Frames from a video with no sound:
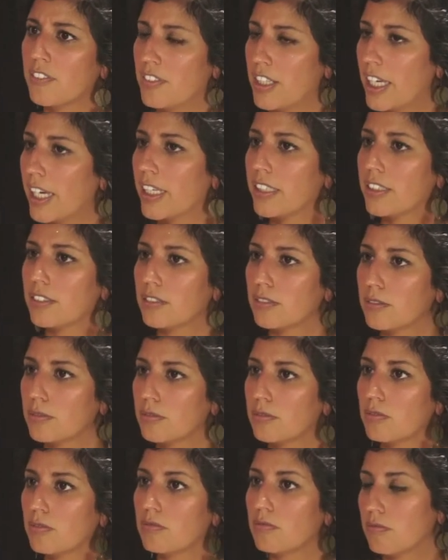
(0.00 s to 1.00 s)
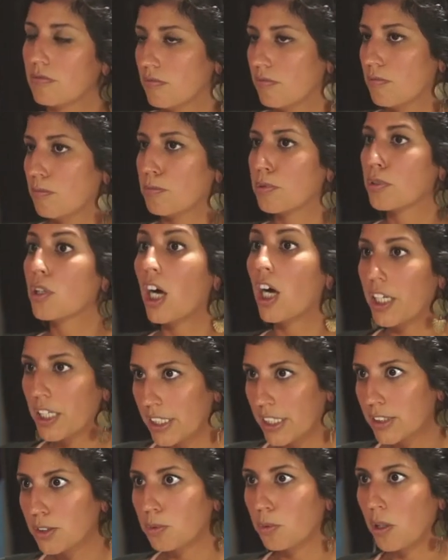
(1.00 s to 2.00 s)
that
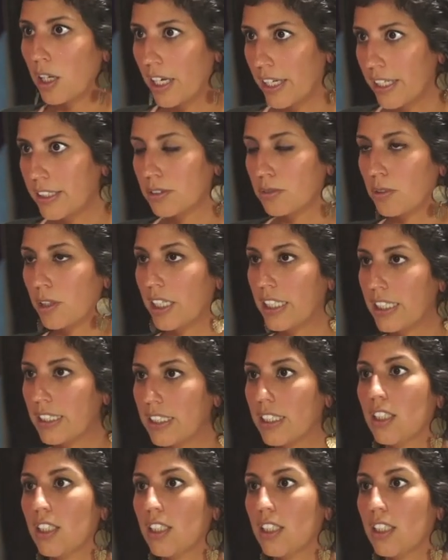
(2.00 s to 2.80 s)
product-wise, right?